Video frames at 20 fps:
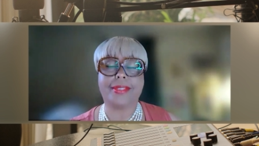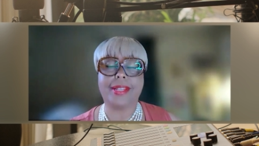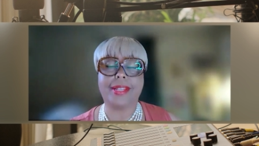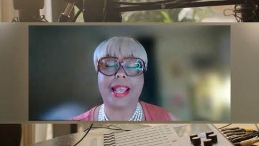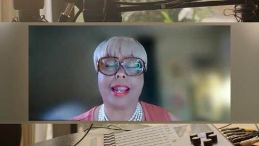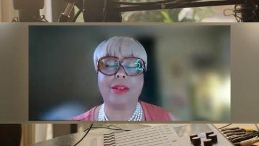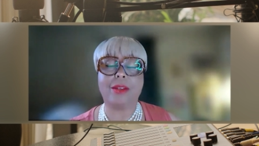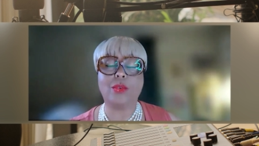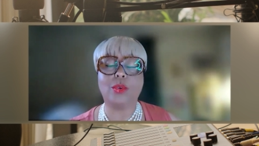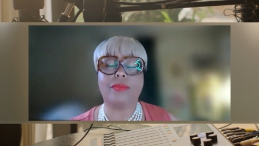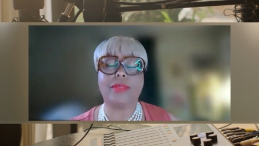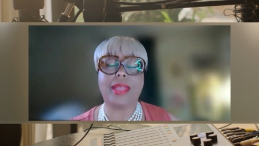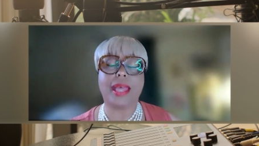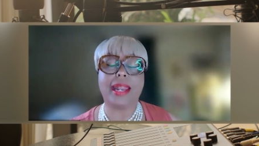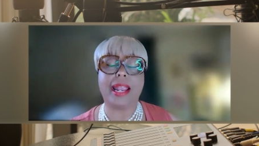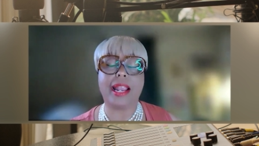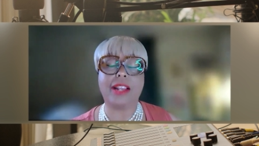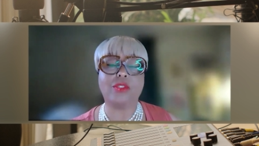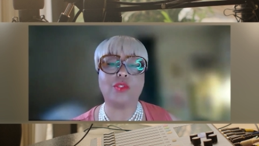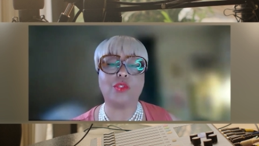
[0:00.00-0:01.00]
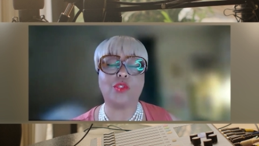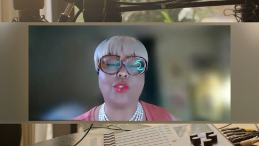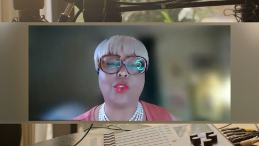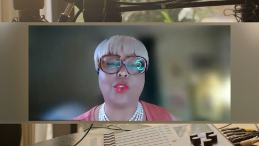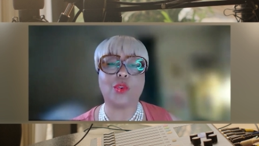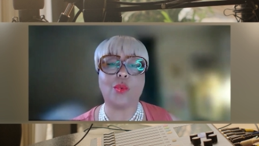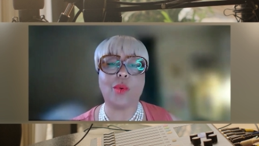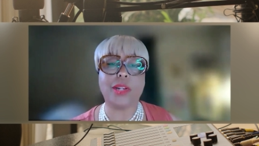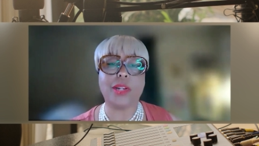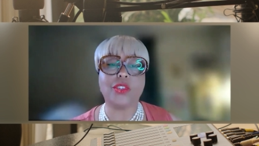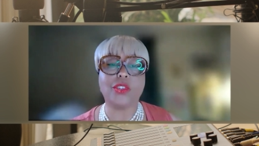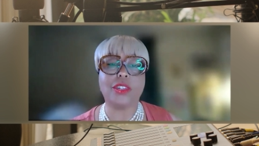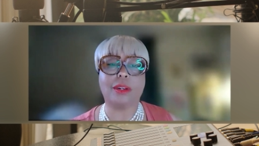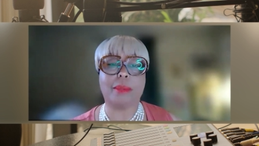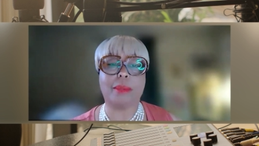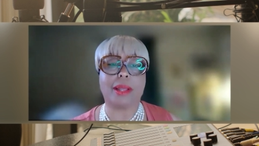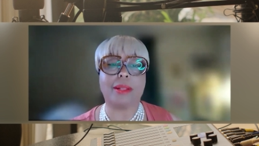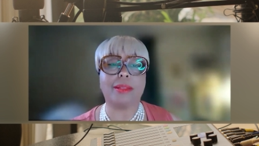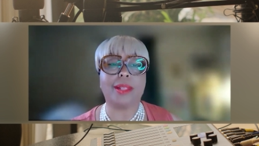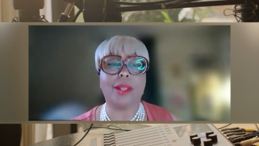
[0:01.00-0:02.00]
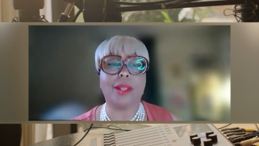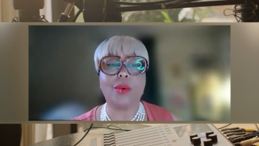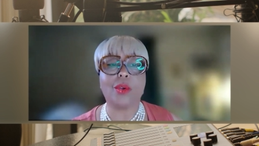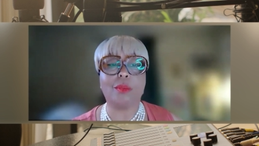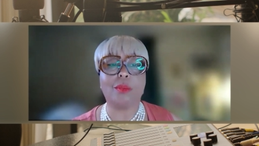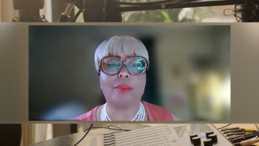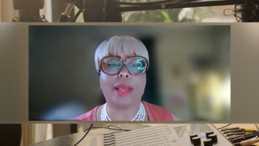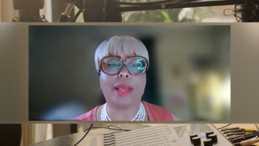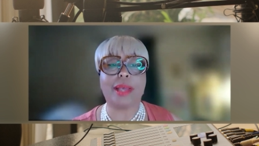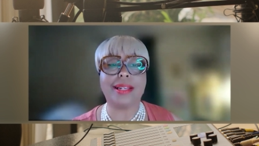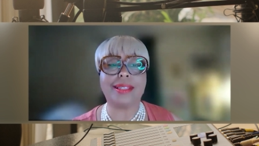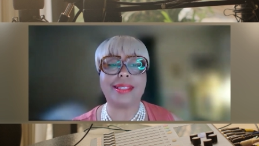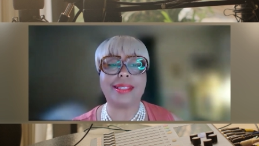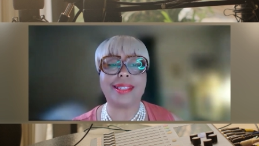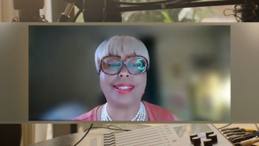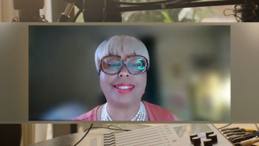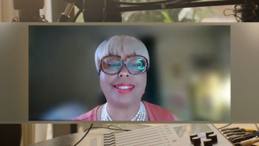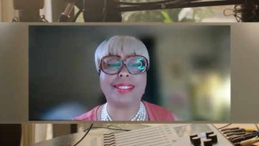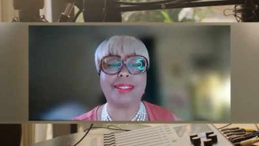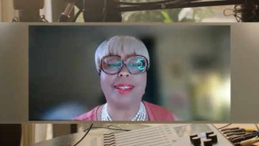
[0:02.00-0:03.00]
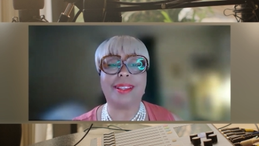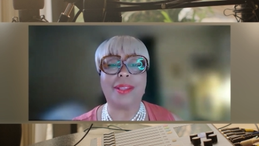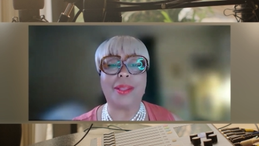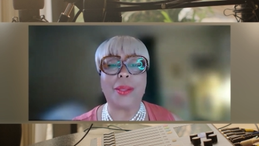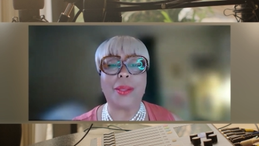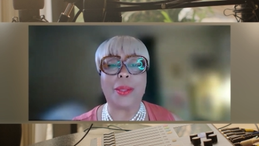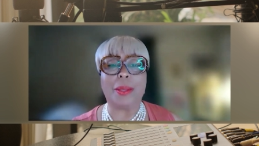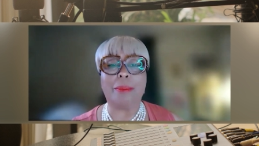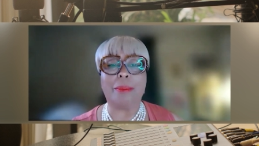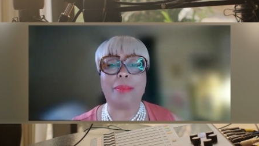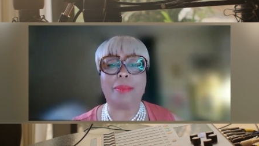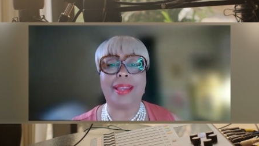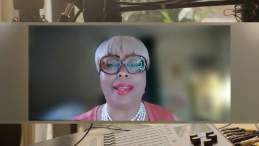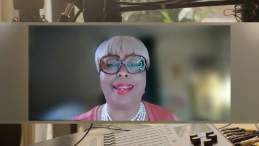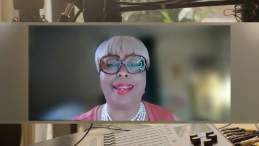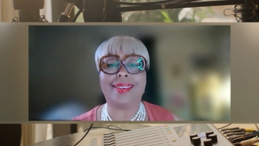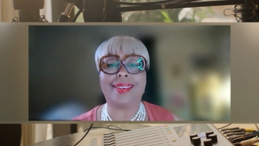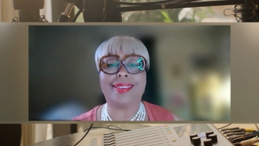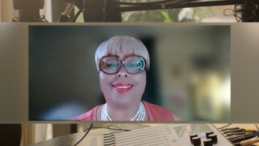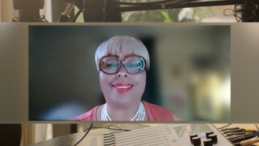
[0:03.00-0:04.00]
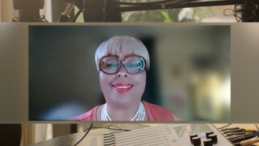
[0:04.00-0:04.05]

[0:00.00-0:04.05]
I don't know if that answered your question about local politics, but